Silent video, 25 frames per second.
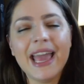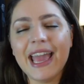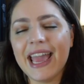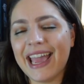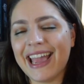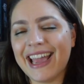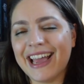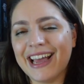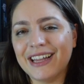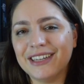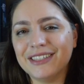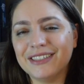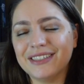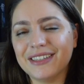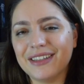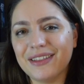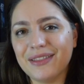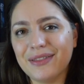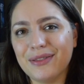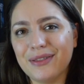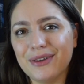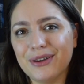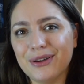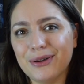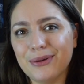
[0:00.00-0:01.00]
and
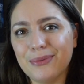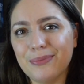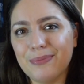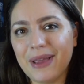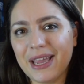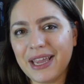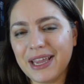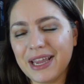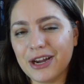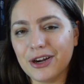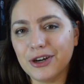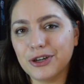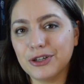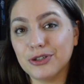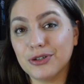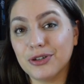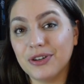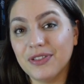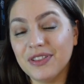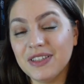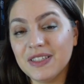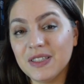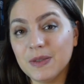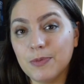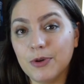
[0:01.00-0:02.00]
the main character
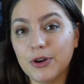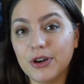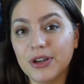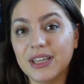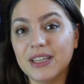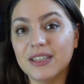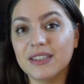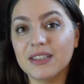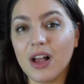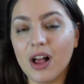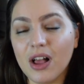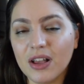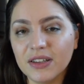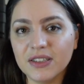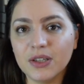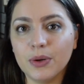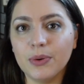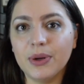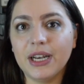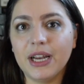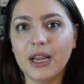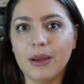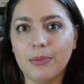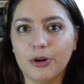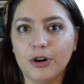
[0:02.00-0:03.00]
in this book Book is also
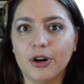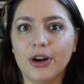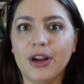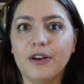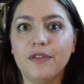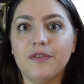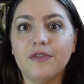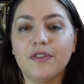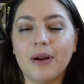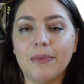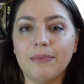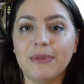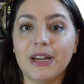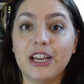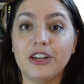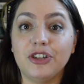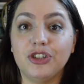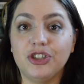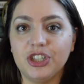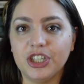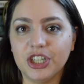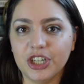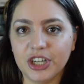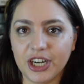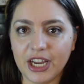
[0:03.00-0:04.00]
an immigrant from
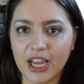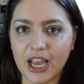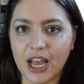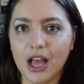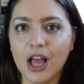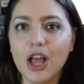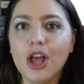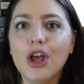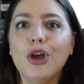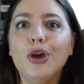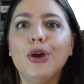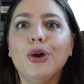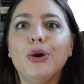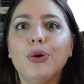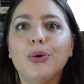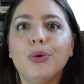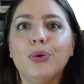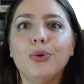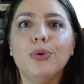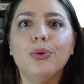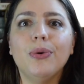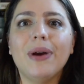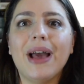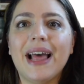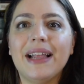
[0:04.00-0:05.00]
Nigeria
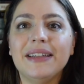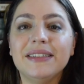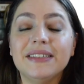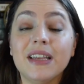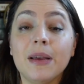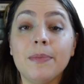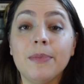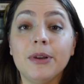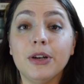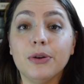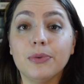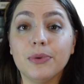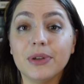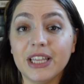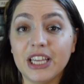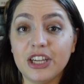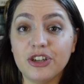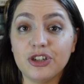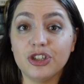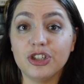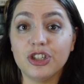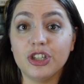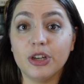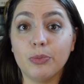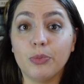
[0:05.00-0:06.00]
who ends up in a
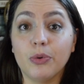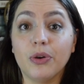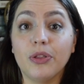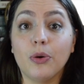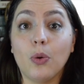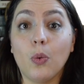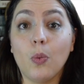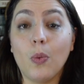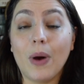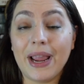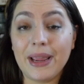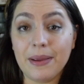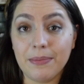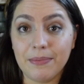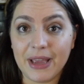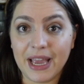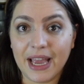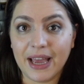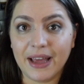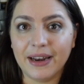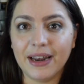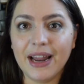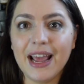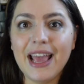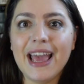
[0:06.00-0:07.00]
relationship with a white
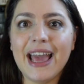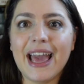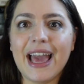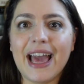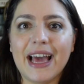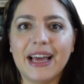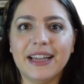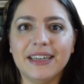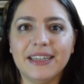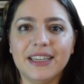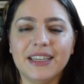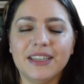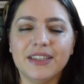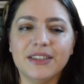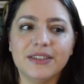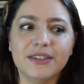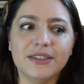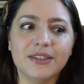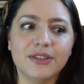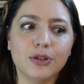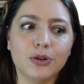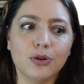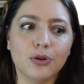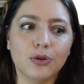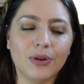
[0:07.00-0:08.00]
man and
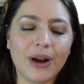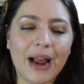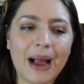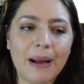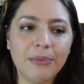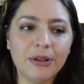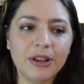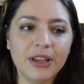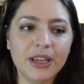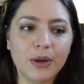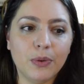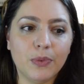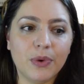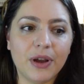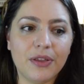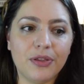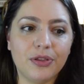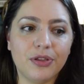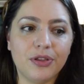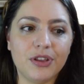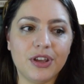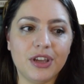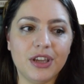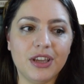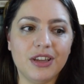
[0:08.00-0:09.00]
is grappling with
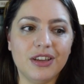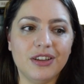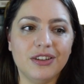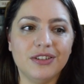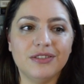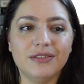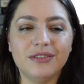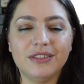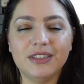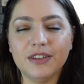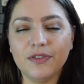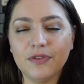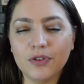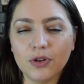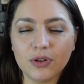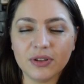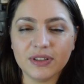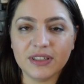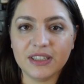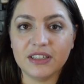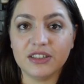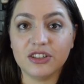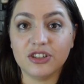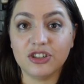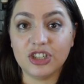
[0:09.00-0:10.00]
the
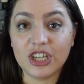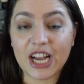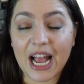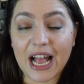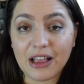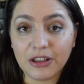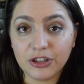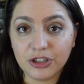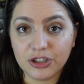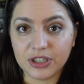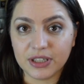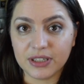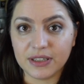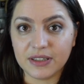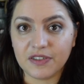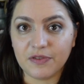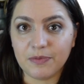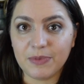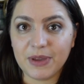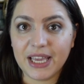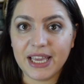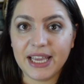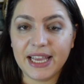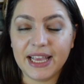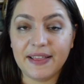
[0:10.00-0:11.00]
difficulties and challenges of
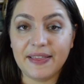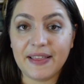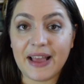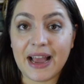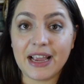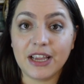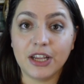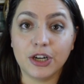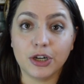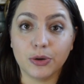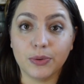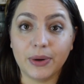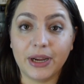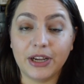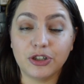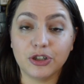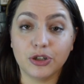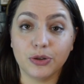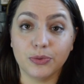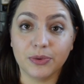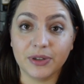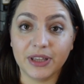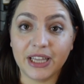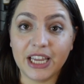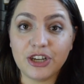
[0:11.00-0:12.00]
being in that
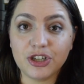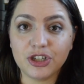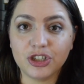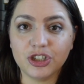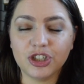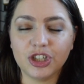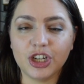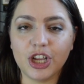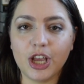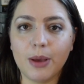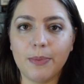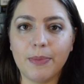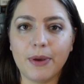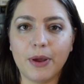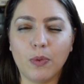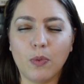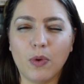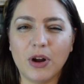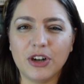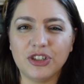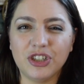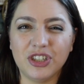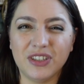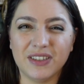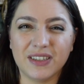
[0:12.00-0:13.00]
interracial relationship and
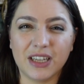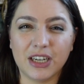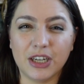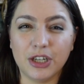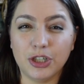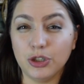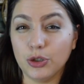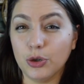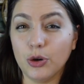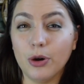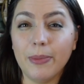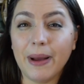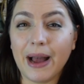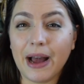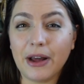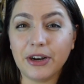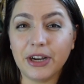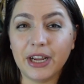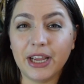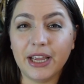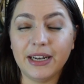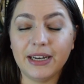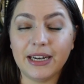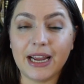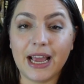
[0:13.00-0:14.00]
what she's going to do about
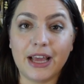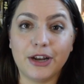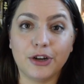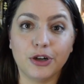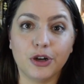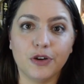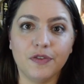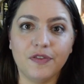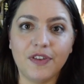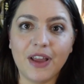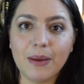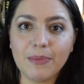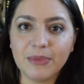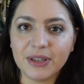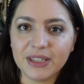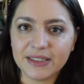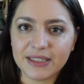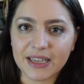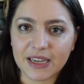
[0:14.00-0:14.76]
it and her family's